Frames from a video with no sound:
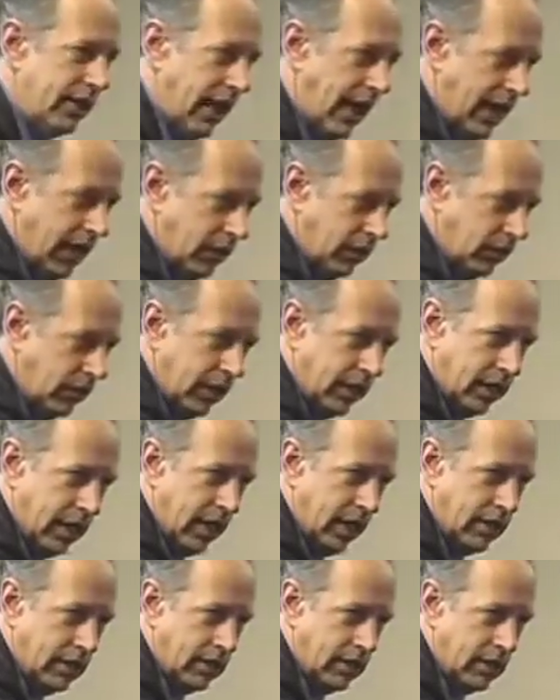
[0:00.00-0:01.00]
down, like
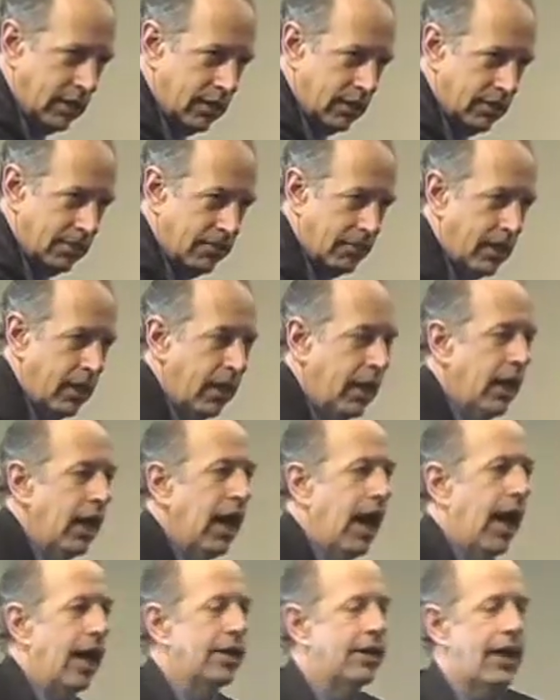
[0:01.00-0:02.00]
that.
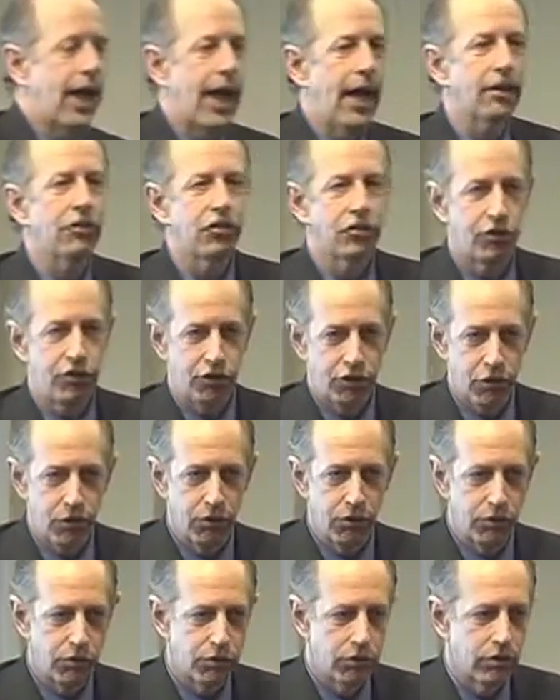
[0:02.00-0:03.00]
And it asks
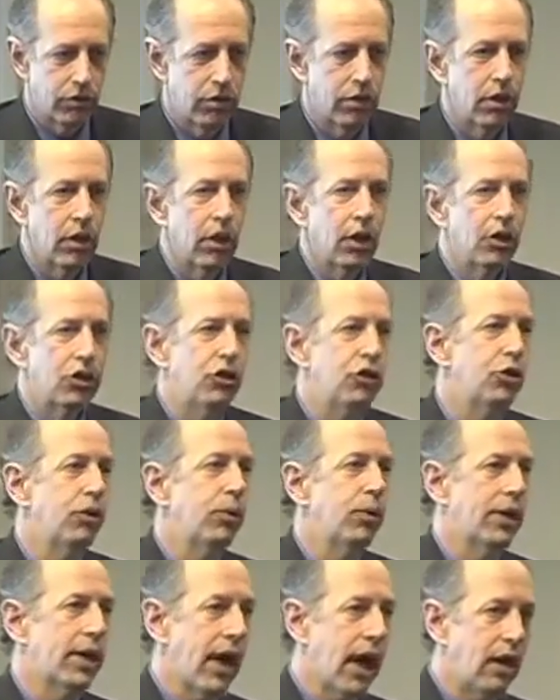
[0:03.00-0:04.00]
students
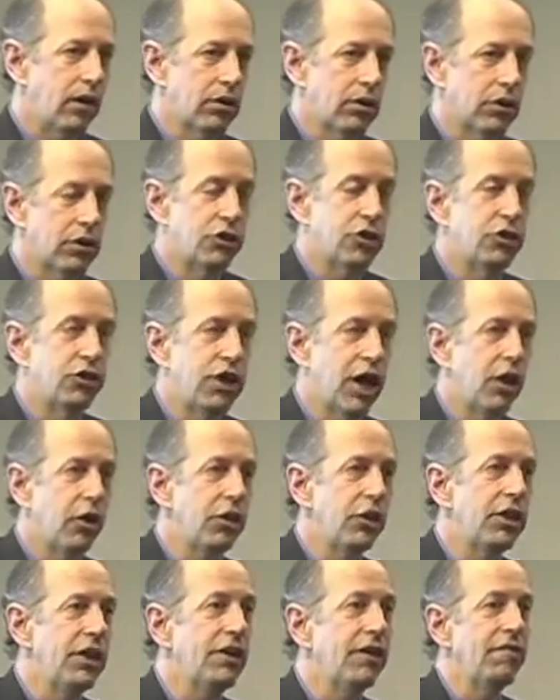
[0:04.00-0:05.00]
to
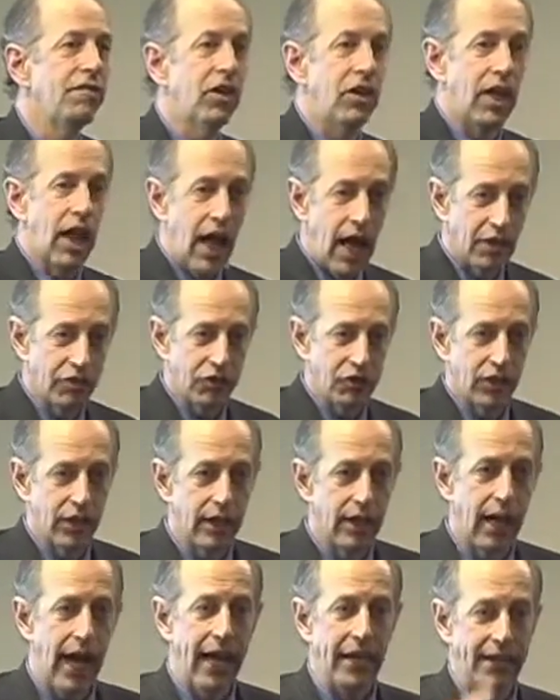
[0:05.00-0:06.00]
tell the
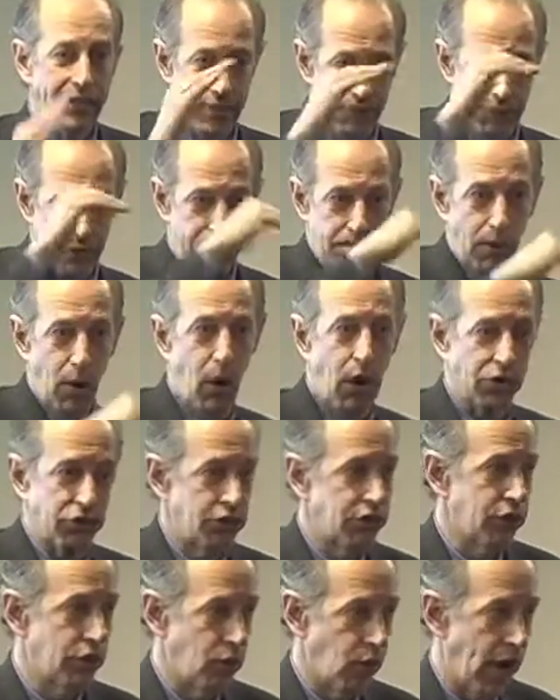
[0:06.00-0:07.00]
velocity at different
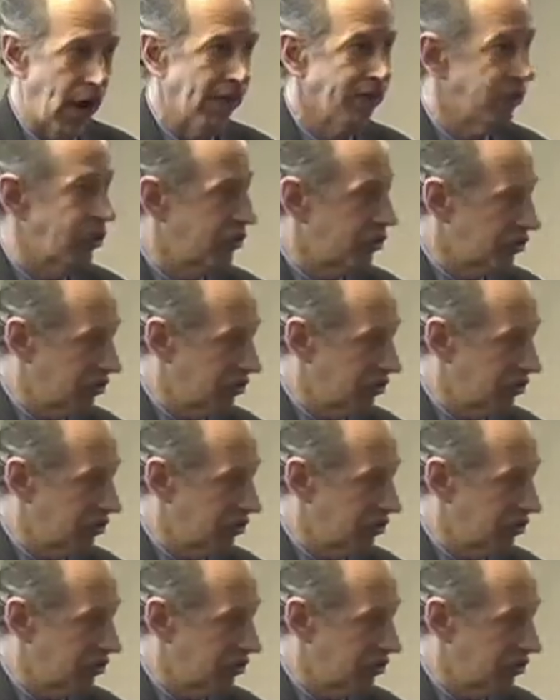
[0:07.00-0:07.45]
parts of the graph. This